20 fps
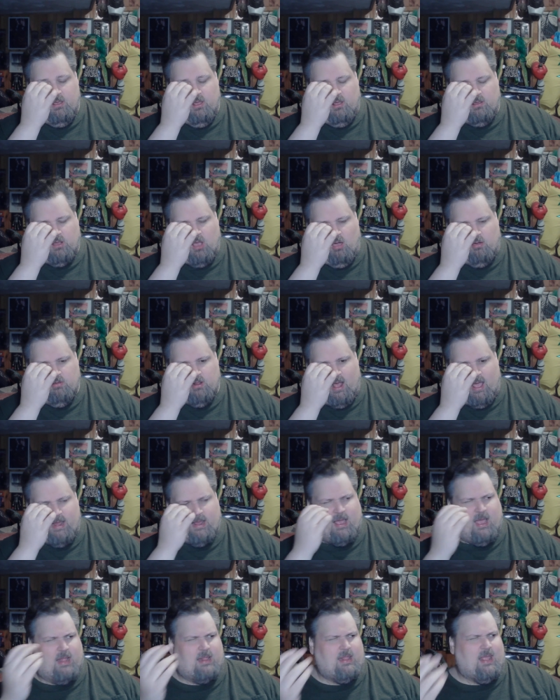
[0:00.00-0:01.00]
colored eye
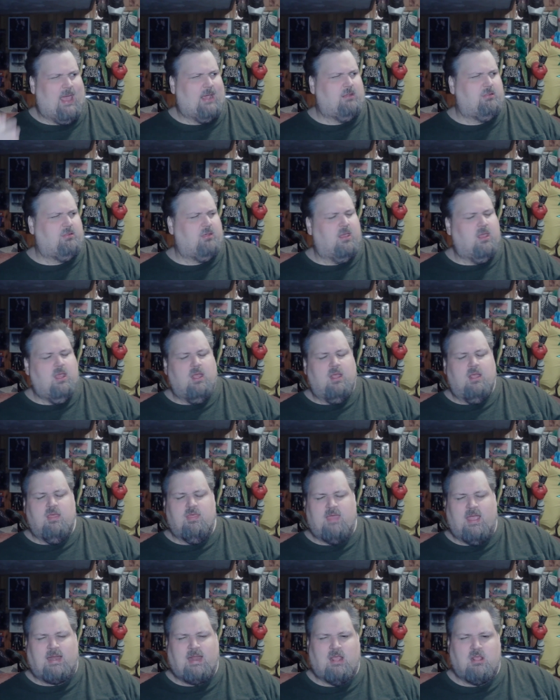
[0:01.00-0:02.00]
contacts,
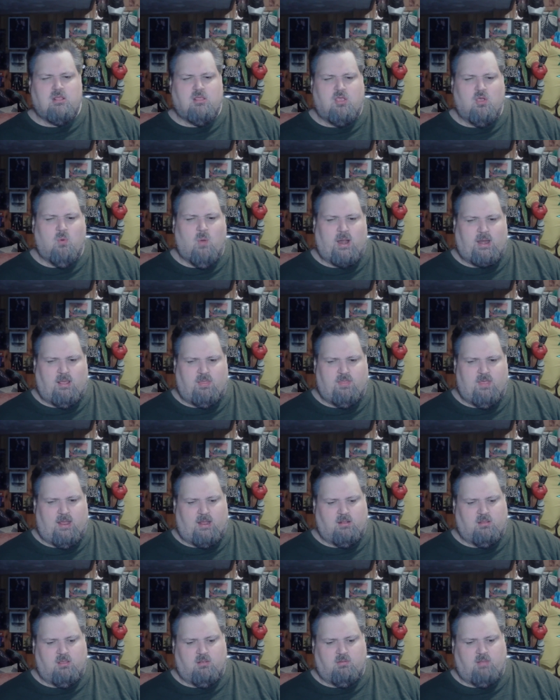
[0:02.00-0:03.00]
they didn't do
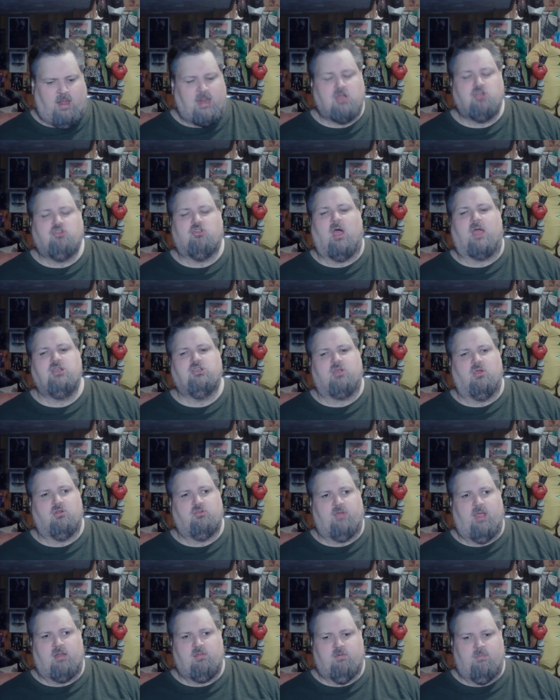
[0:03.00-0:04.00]
anything to. They didn't try to show
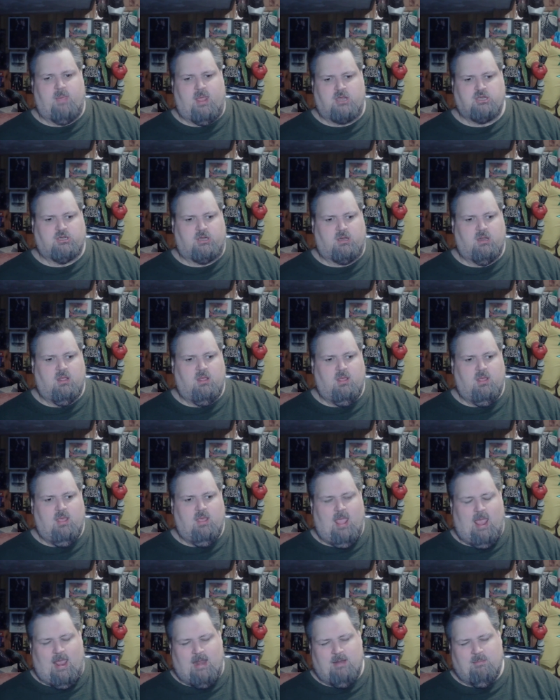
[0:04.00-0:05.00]
transformation.
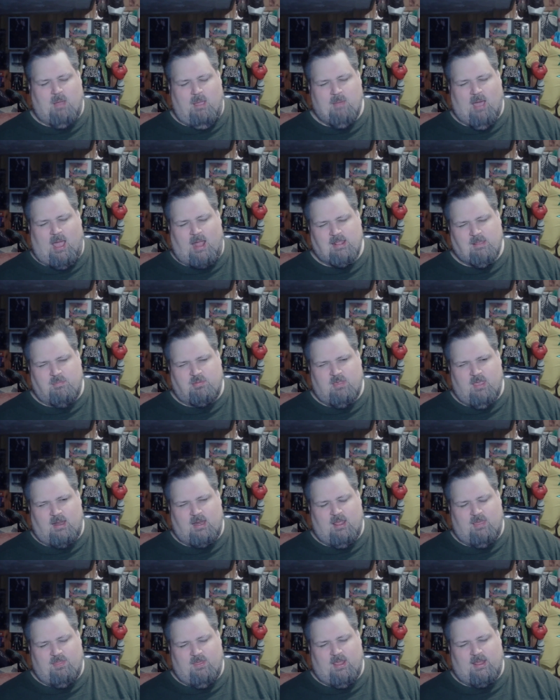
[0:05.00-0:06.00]
And in my mind, I'm sitting
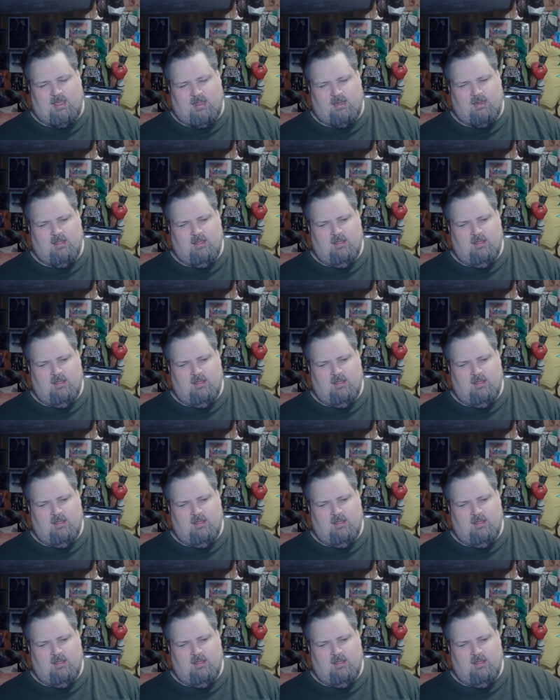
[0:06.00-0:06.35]
here thinking,